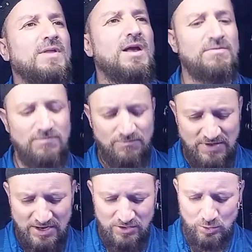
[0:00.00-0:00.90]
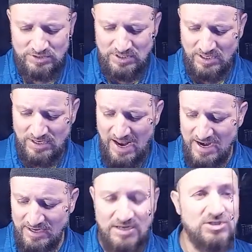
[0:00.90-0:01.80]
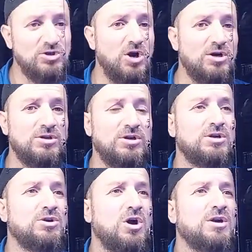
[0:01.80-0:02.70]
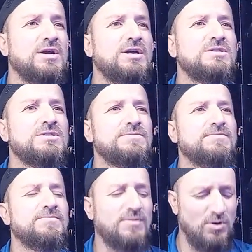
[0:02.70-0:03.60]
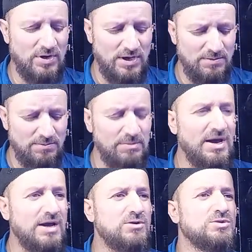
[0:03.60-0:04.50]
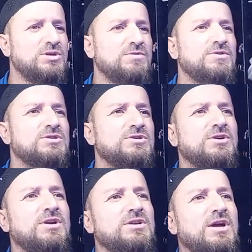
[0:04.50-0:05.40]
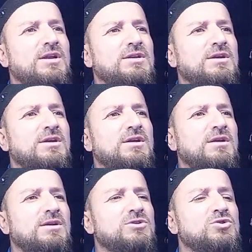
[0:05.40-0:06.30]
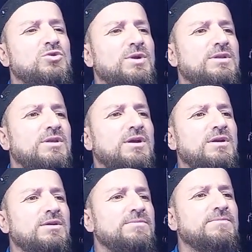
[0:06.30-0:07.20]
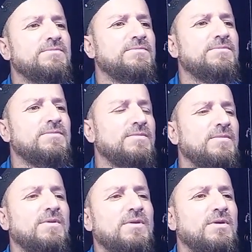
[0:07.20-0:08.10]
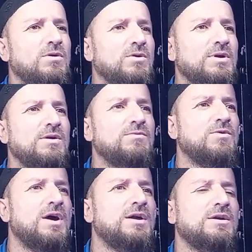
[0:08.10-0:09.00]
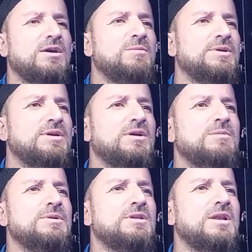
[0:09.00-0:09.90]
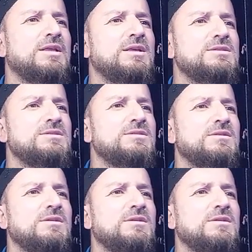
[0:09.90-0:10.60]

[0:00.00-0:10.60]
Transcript: And when I use the NAND gates, not the NOR gates, okay, maybe I use a different circuit and show it there. Okay, why keep it like this?